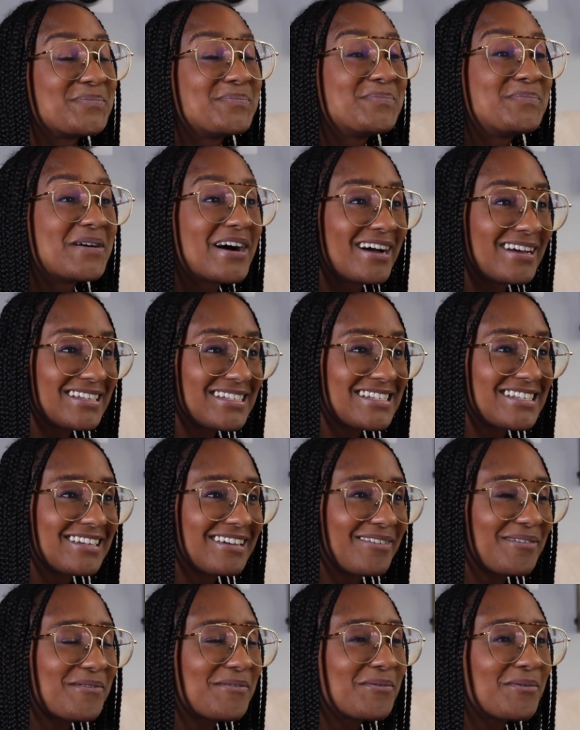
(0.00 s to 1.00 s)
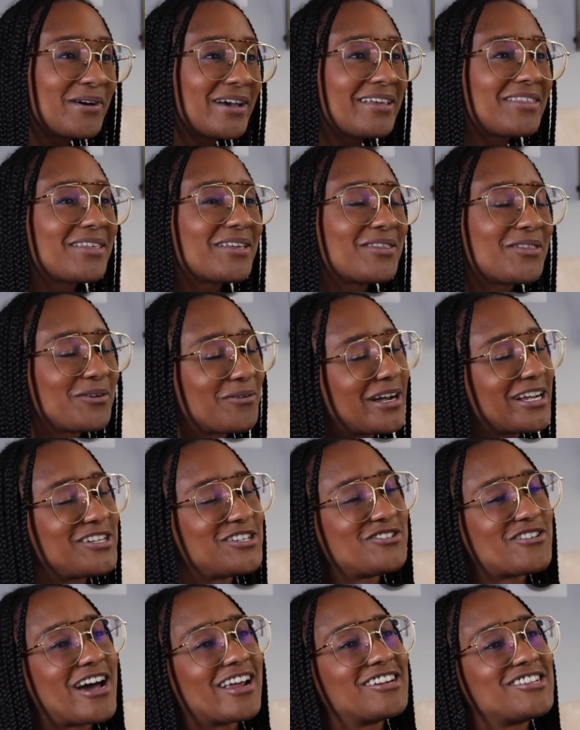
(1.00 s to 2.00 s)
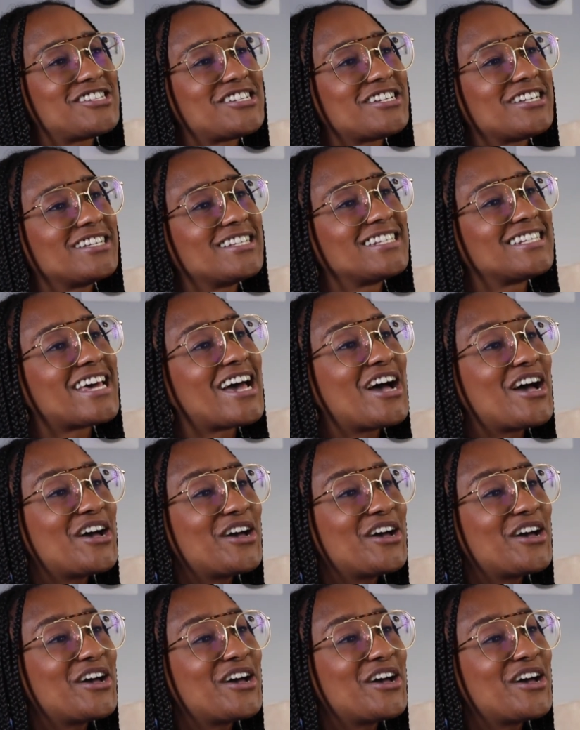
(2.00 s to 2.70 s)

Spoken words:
But with the right strategies,